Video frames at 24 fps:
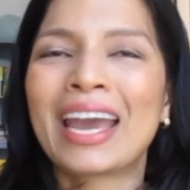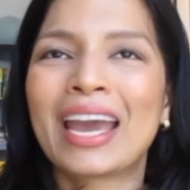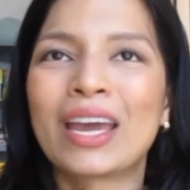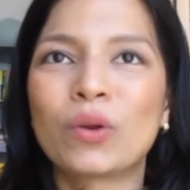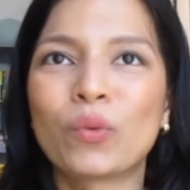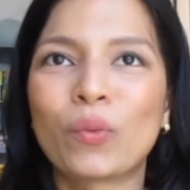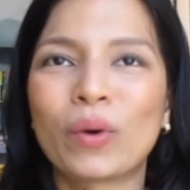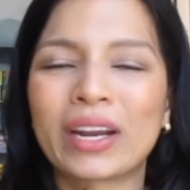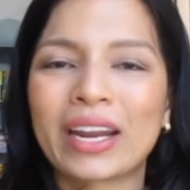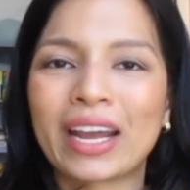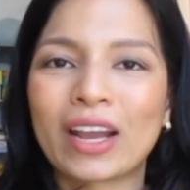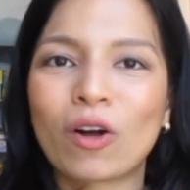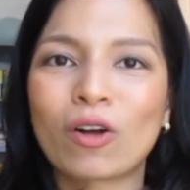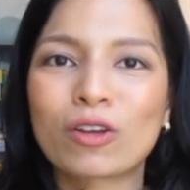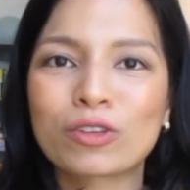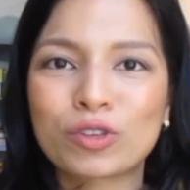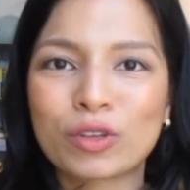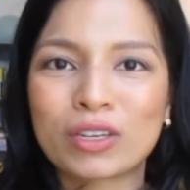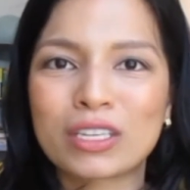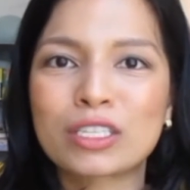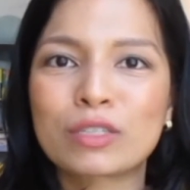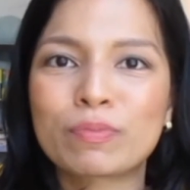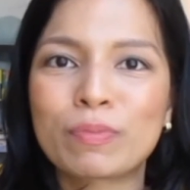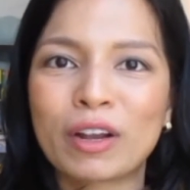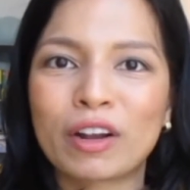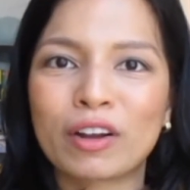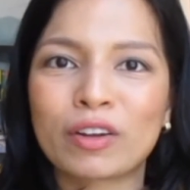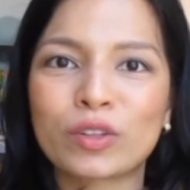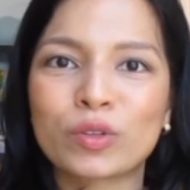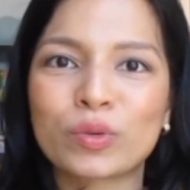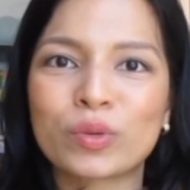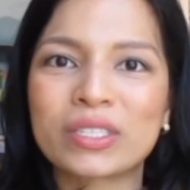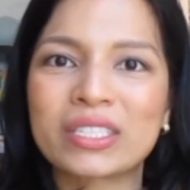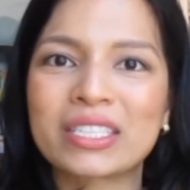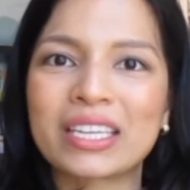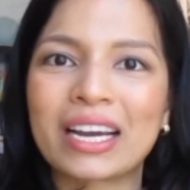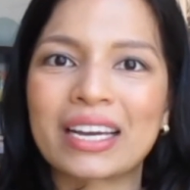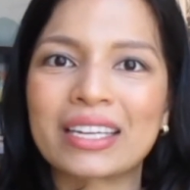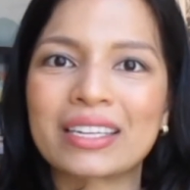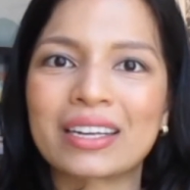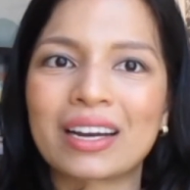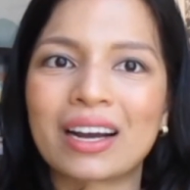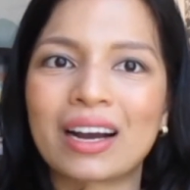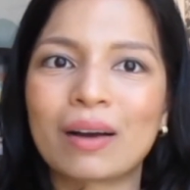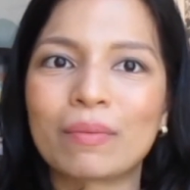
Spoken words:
And what I also experienced was that